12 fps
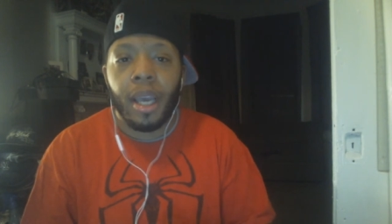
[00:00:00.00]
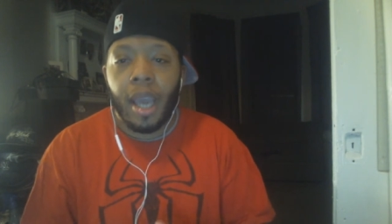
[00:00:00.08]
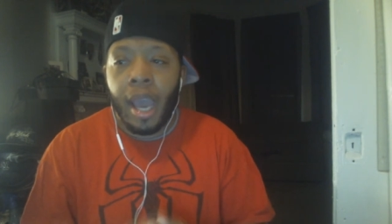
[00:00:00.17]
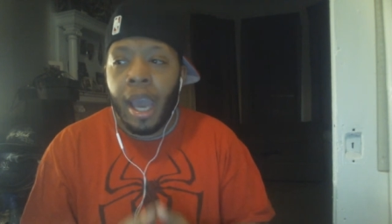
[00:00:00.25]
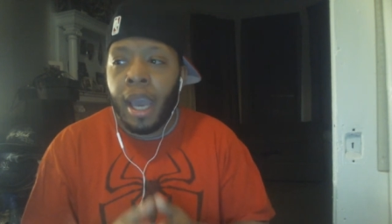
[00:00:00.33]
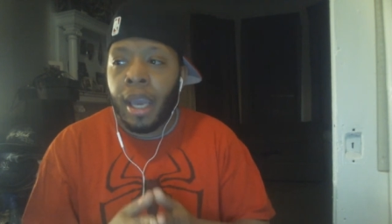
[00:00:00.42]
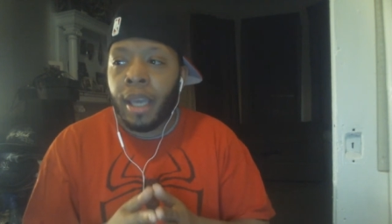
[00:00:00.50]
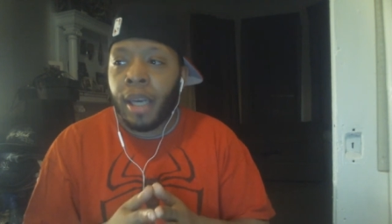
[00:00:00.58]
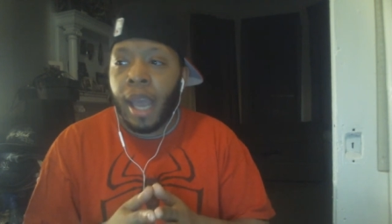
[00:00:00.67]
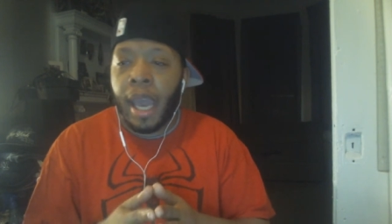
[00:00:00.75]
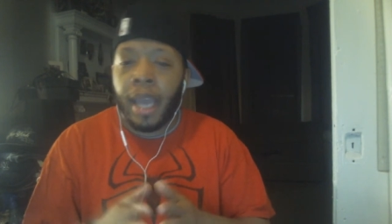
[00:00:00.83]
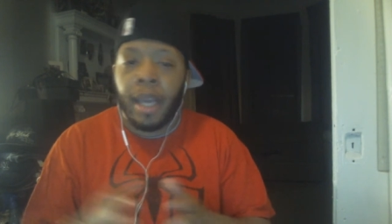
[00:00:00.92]
and
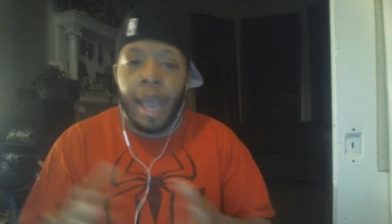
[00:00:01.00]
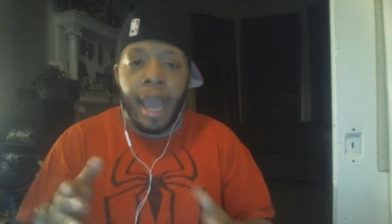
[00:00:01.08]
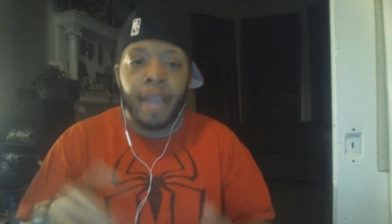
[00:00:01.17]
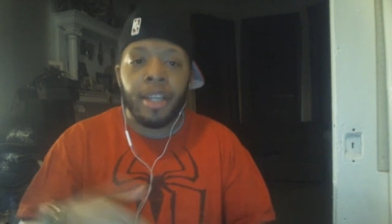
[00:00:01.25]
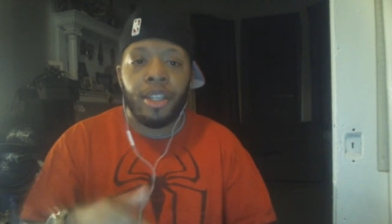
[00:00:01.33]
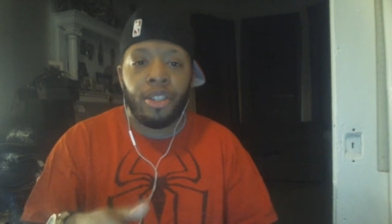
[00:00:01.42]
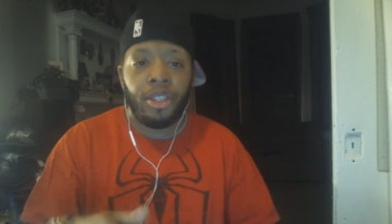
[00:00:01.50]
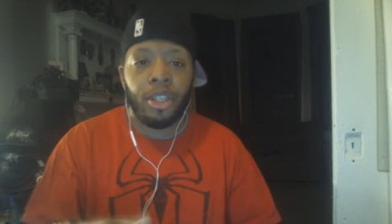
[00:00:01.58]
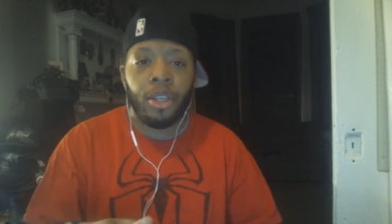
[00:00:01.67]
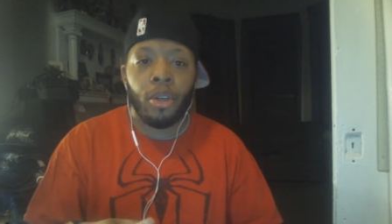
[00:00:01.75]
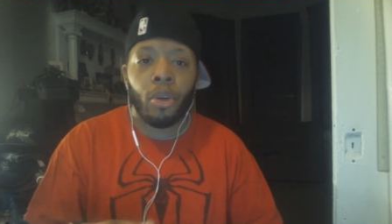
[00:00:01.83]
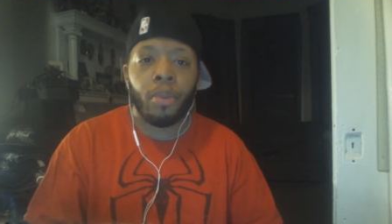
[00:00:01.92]
and end this
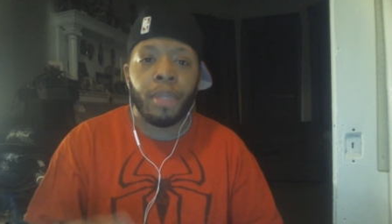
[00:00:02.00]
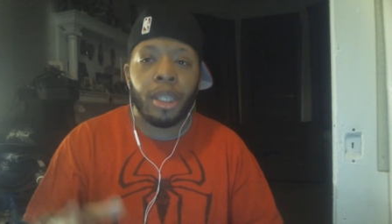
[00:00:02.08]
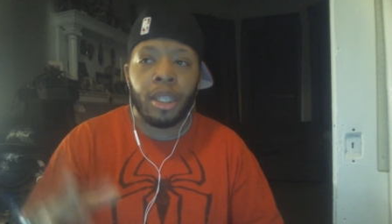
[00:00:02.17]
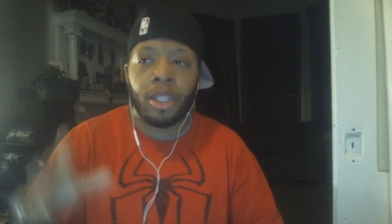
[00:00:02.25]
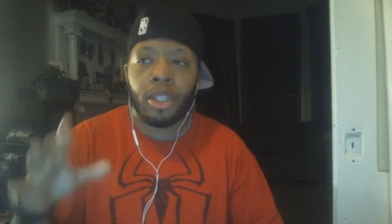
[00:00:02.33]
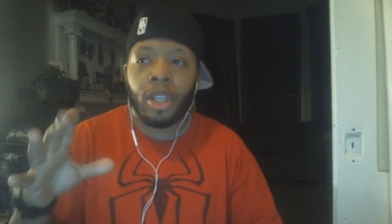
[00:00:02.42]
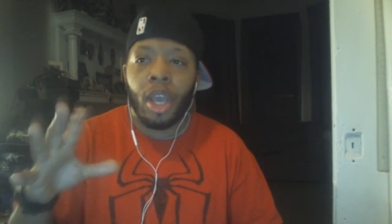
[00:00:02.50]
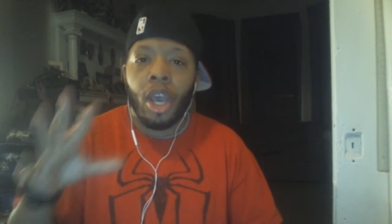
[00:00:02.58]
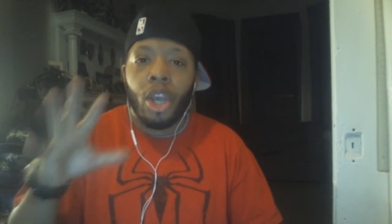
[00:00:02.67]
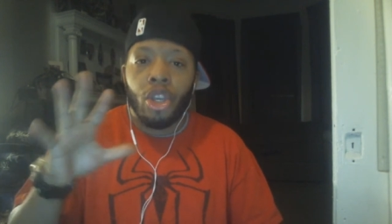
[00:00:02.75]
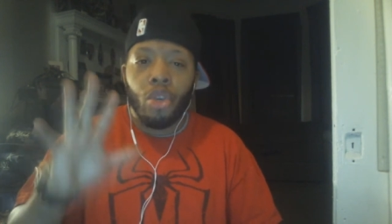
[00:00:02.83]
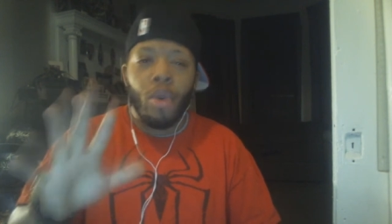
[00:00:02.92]
deal because
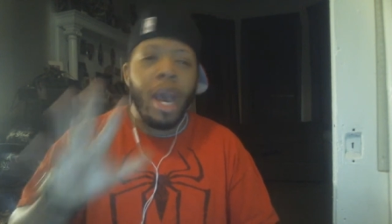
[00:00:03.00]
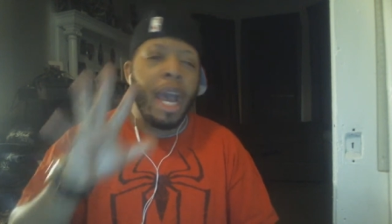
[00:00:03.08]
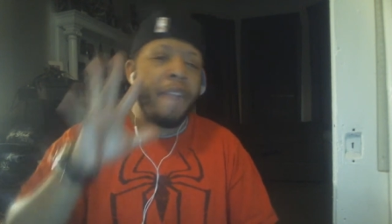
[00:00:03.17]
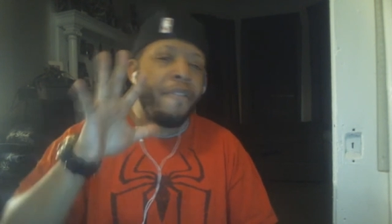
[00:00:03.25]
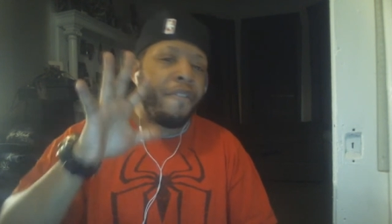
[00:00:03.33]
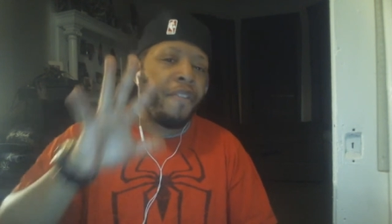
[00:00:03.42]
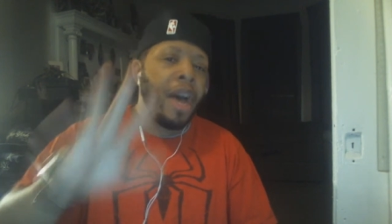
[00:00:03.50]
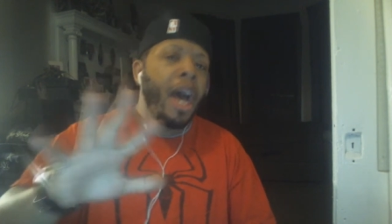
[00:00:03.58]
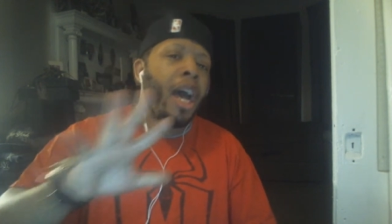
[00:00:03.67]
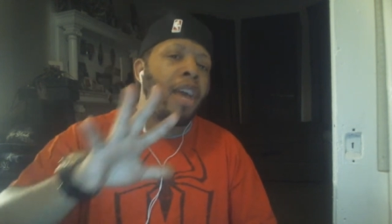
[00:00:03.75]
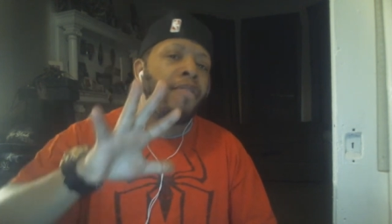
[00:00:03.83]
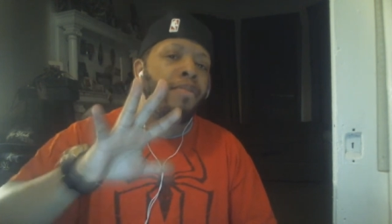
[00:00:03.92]
you had
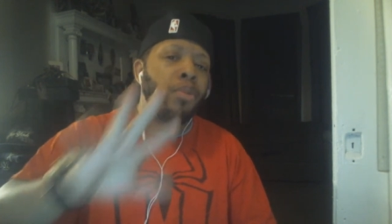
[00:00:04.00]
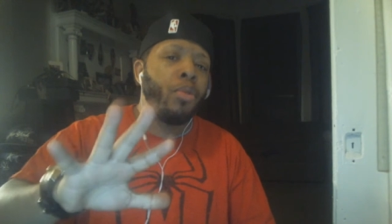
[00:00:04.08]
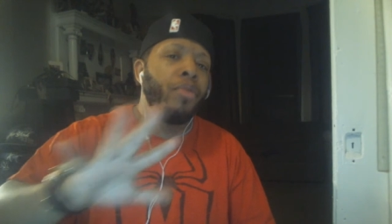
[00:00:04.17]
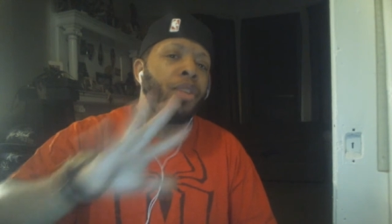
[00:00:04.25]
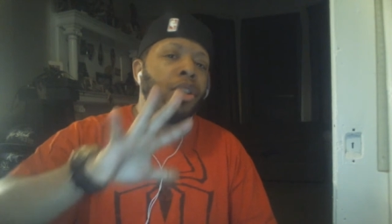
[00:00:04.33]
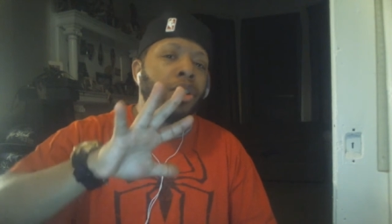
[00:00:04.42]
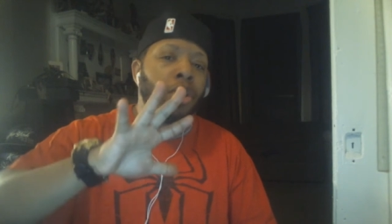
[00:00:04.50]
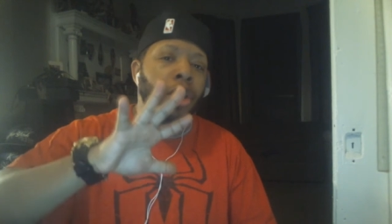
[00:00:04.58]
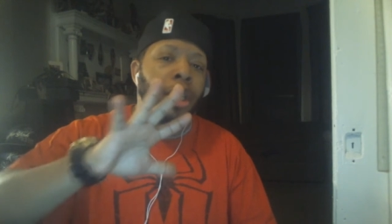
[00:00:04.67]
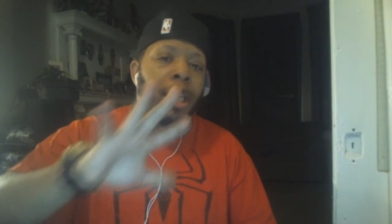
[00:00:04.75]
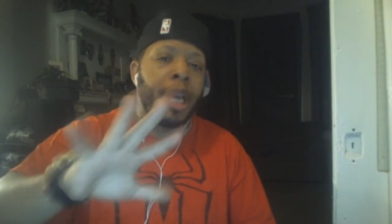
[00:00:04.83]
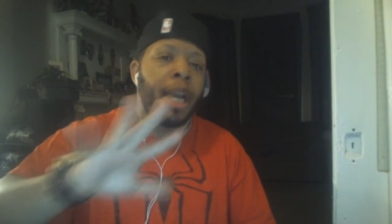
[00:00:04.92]
five movies to
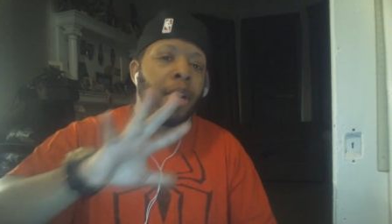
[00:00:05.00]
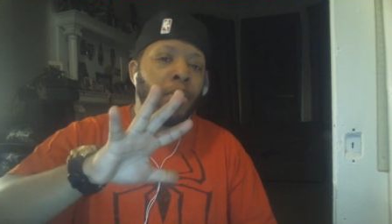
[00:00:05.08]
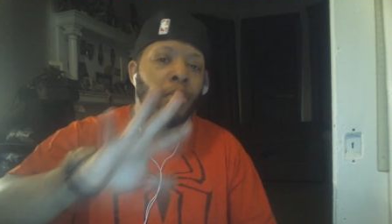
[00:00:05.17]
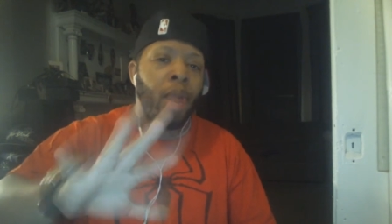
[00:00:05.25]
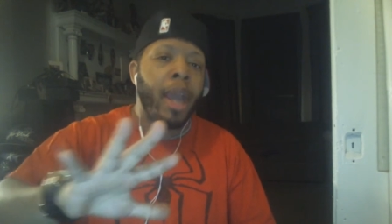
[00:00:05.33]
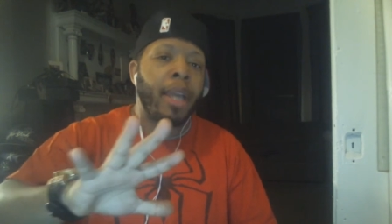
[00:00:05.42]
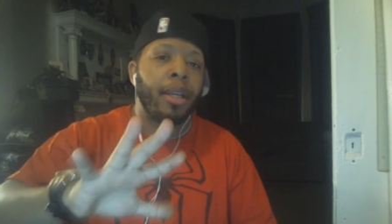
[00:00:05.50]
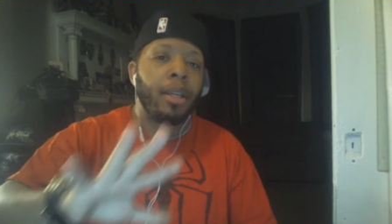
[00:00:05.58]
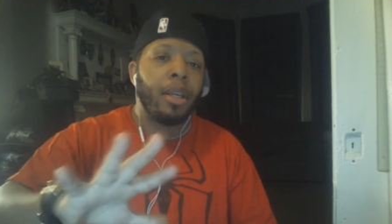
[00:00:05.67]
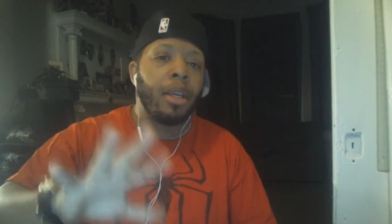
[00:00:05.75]
get it right.